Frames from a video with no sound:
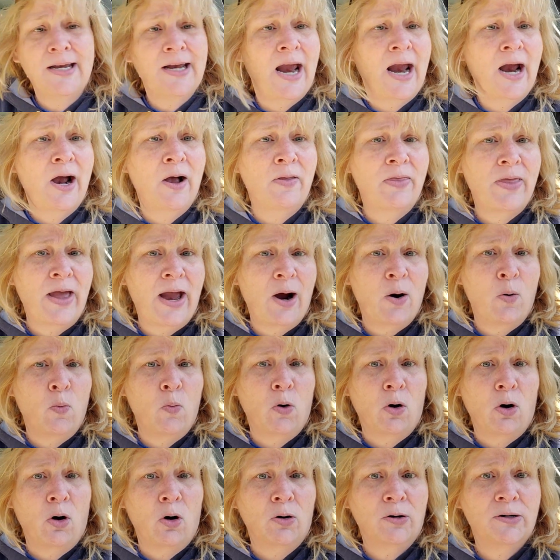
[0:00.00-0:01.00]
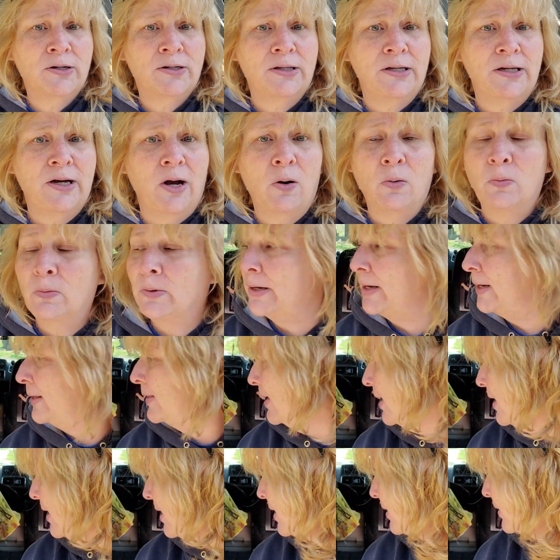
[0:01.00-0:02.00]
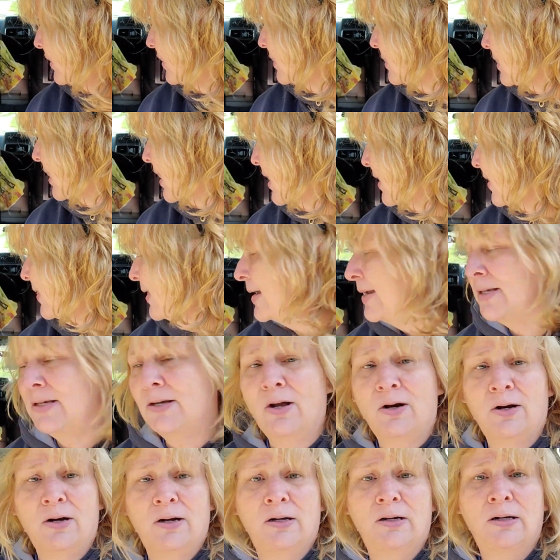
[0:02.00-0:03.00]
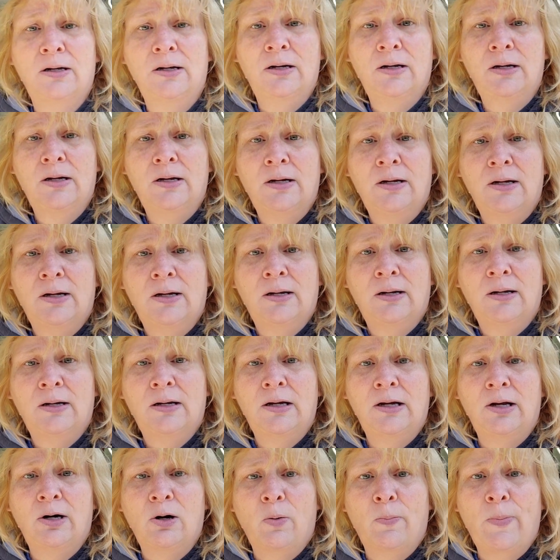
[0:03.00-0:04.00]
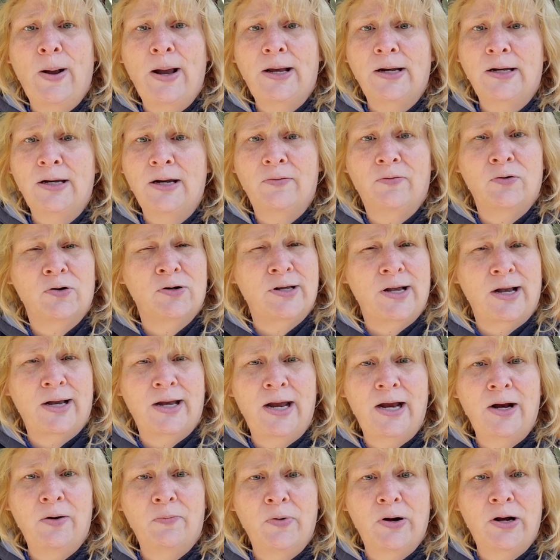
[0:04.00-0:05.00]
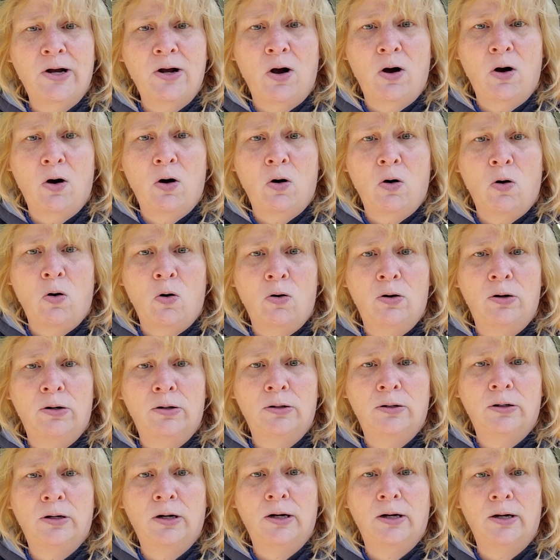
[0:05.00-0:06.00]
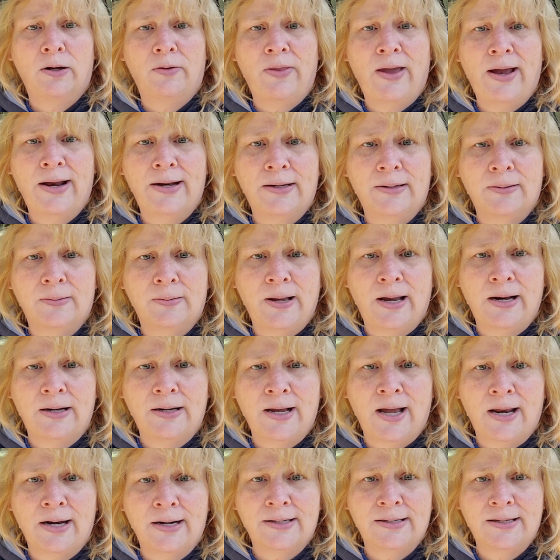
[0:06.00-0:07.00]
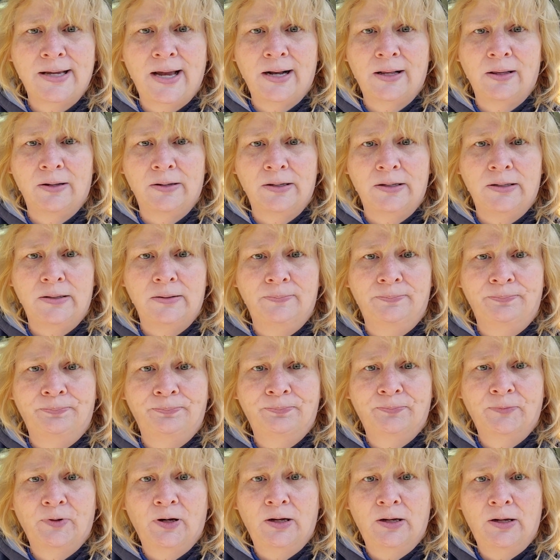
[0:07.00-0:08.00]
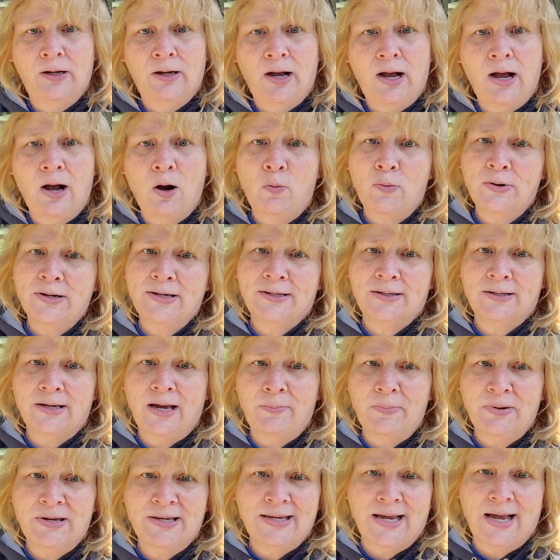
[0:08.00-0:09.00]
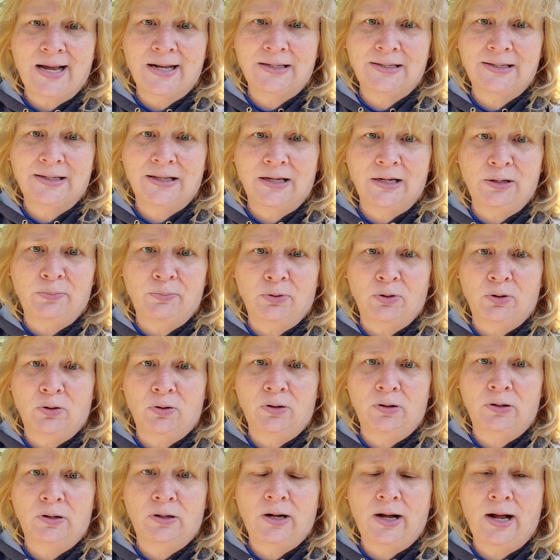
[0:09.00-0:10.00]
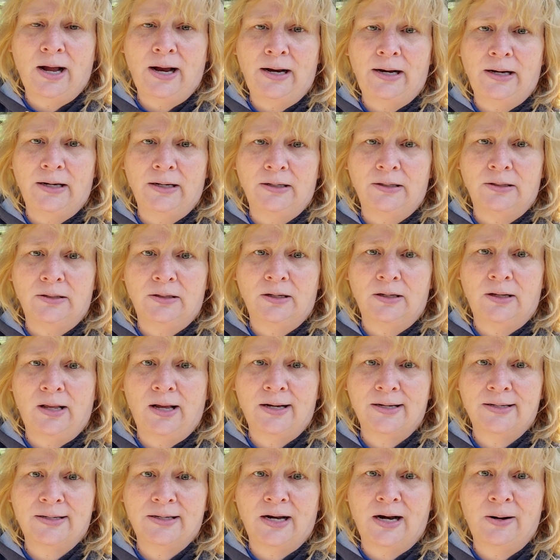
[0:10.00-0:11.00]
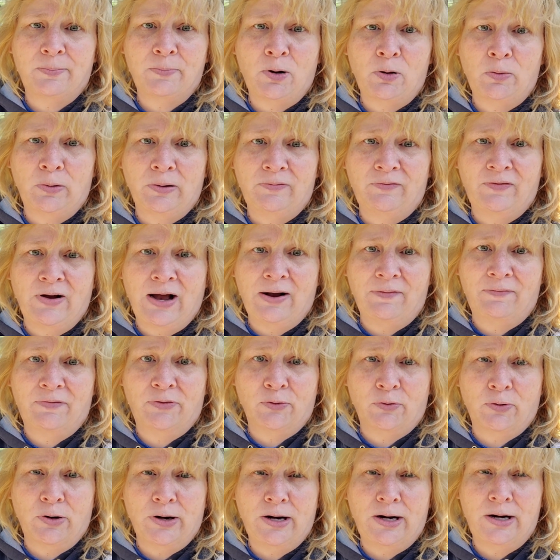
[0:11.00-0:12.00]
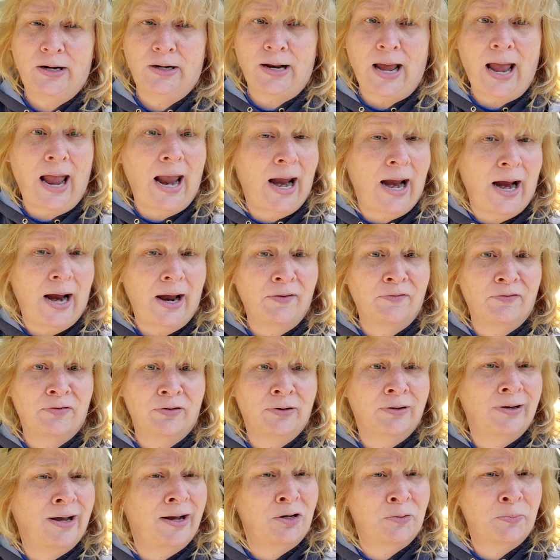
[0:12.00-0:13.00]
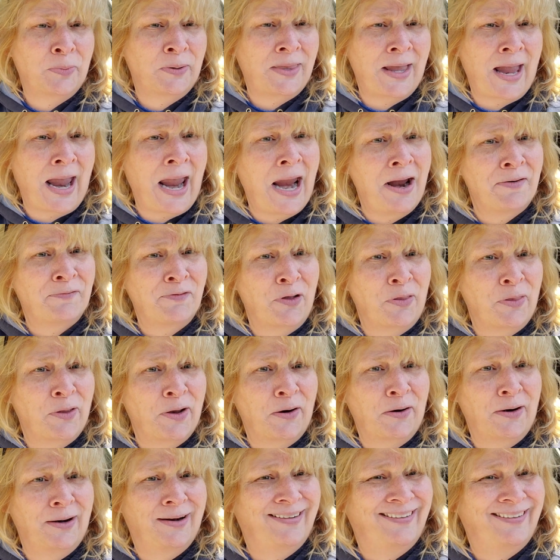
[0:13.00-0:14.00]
how that works. The only thing that I think is going to make a difference, I can't recall that night exactly. I'm a side sleeper, and like I said, I'm only 5'3" and a half. I have to put that half on there.